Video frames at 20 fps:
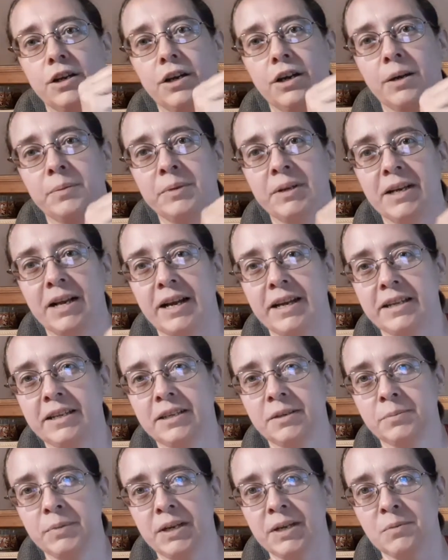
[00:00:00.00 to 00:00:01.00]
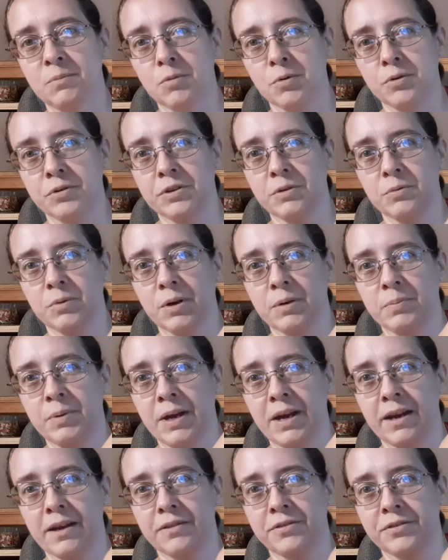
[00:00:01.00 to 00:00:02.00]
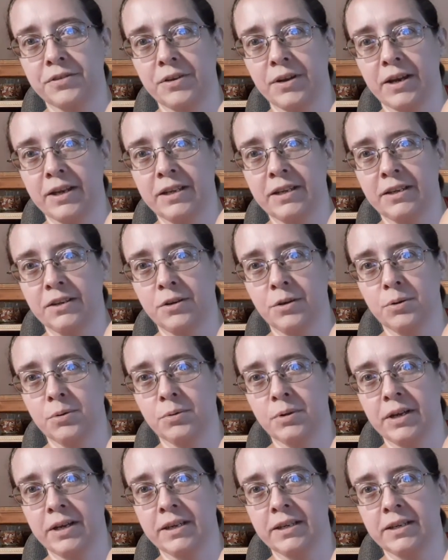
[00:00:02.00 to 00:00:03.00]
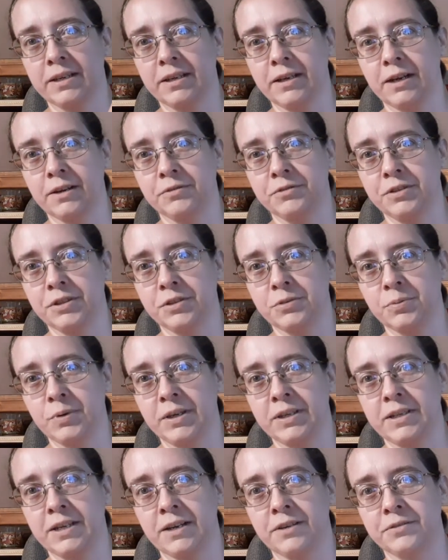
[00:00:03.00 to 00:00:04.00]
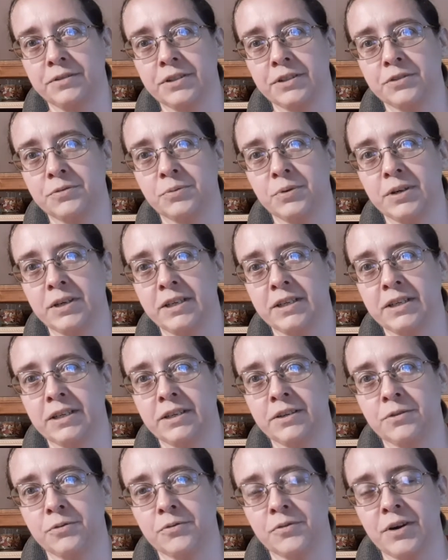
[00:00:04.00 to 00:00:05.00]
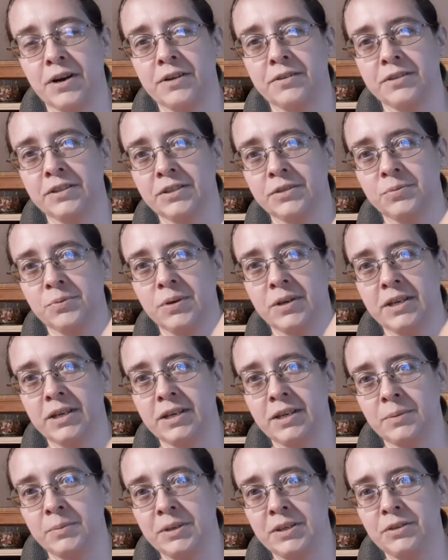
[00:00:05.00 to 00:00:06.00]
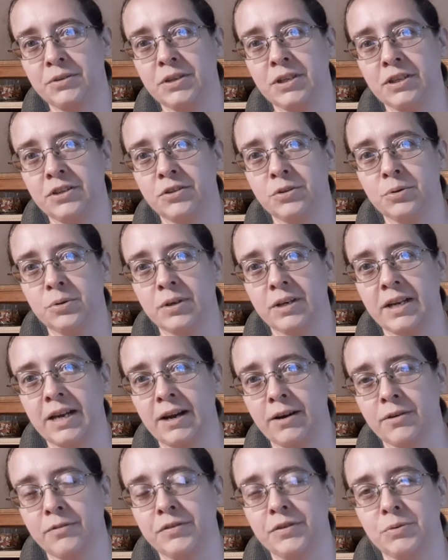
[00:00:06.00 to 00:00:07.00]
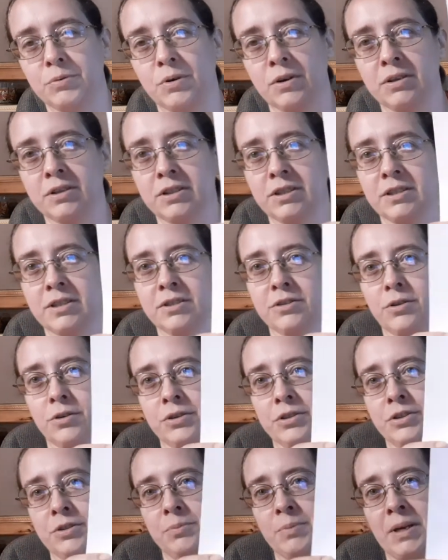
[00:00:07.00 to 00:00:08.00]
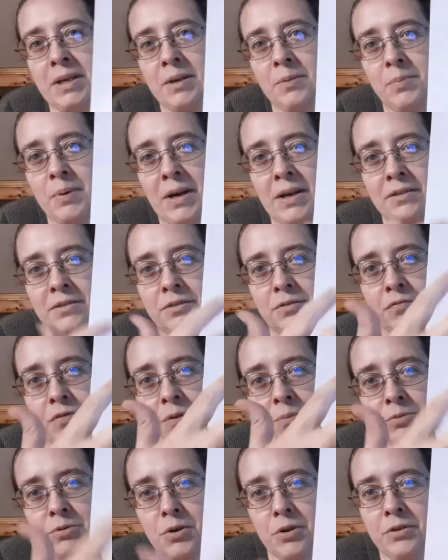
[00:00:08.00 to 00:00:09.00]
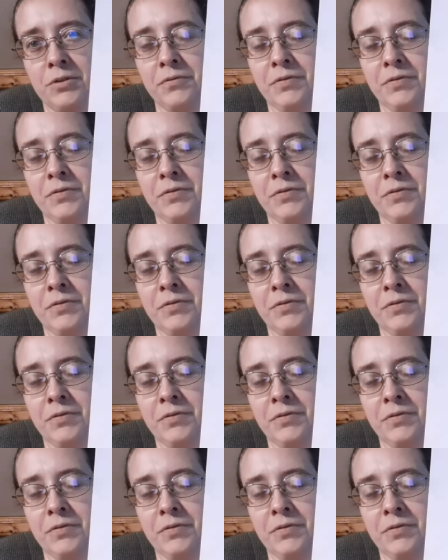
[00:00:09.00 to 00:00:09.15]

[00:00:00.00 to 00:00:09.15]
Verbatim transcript: I mean, I can make more than one path, so I can go like out this way, down this way, and around this way. I mean, you can do it however you want, just as long as you make a path from start to